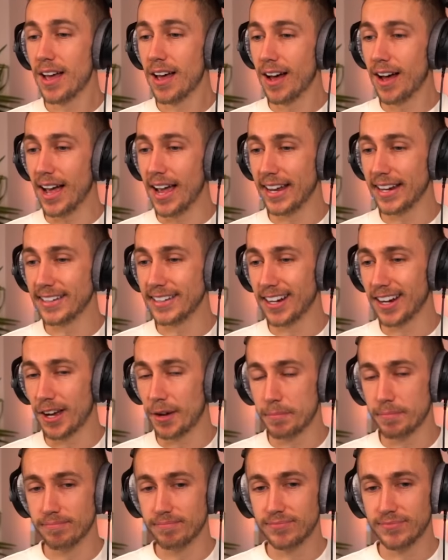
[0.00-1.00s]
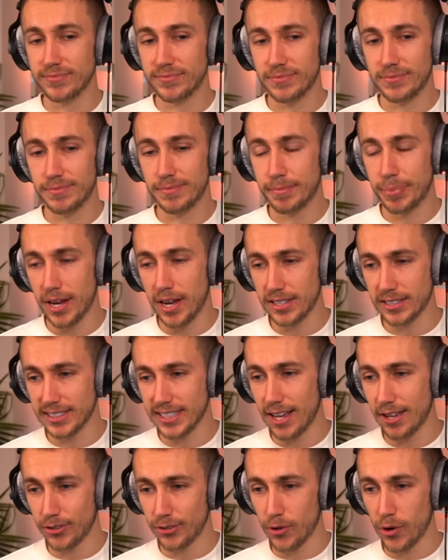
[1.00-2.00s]
I ended up passed
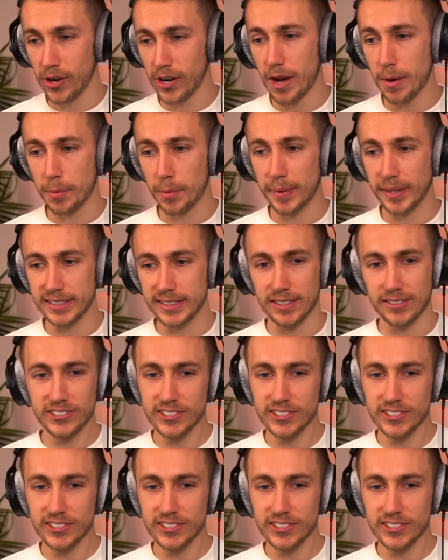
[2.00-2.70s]
out throwing up on myself.